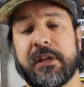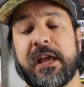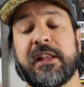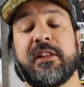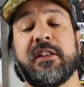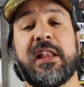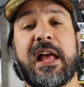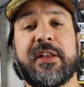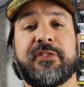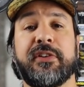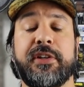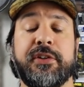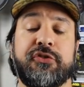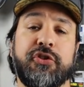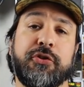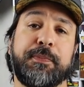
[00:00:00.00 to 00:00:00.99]
And
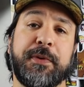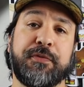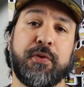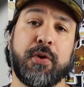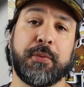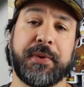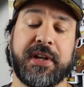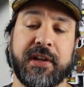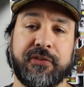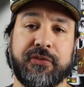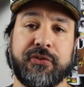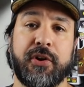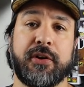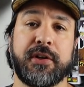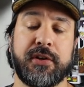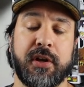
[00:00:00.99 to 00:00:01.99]
lastly, just before we get
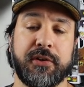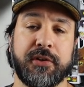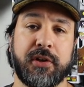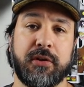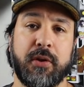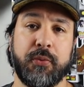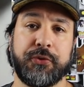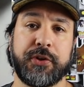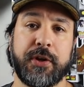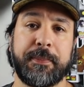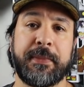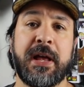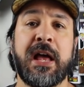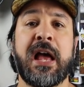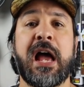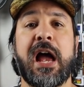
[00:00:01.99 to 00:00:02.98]
started on the
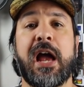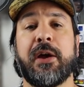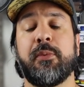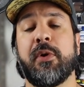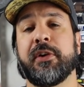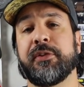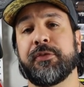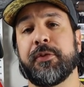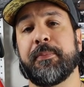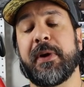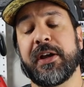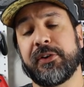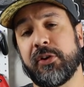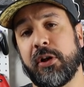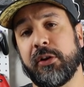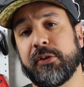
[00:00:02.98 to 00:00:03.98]
close-up, I want to
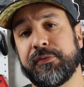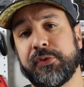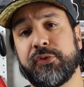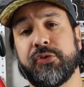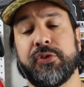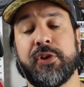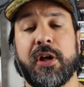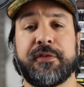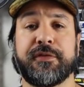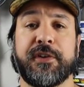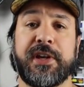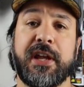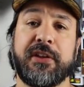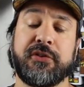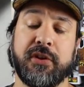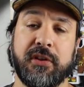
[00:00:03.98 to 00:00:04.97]
remind all of you to not
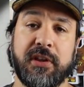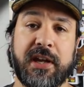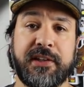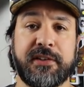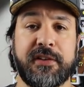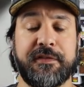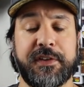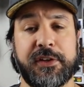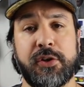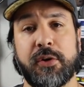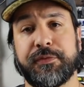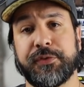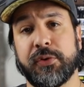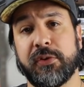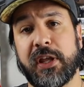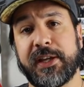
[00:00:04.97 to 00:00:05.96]
forget to like the video
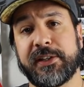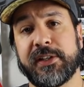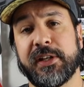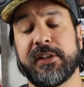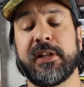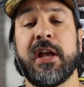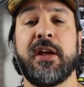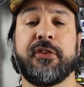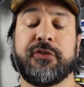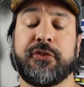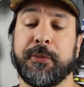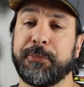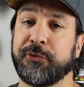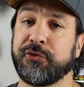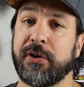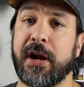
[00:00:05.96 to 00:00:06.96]
if you liked it,
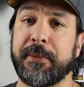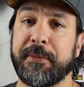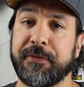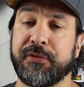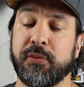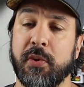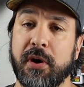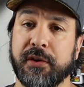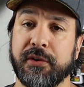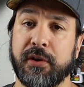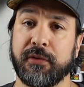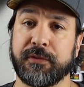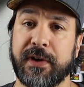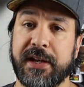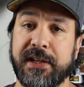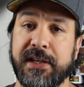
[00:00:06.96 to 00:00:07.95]
subscribe if you aren't
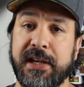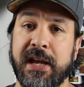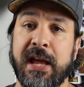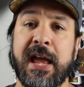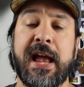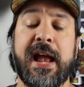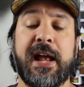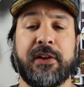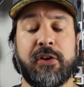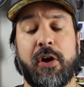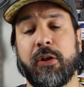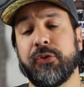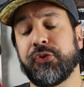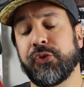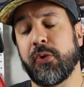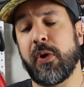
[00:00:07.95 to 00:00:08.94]
already, and
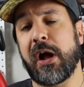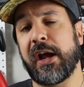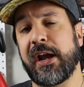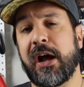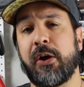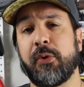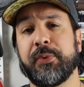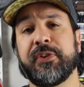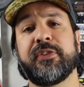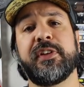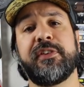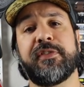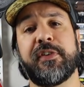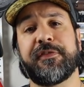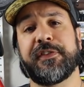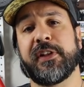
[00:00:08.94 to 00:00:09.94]
also I always
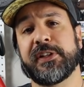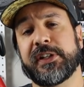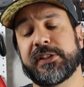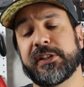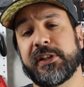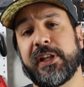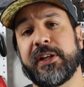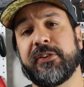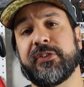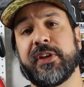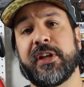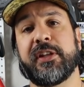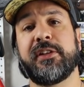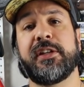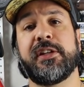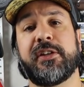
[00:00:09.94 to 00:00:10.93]
leave affiliate links
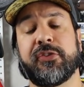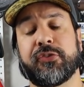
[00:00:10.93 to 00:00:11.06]
in the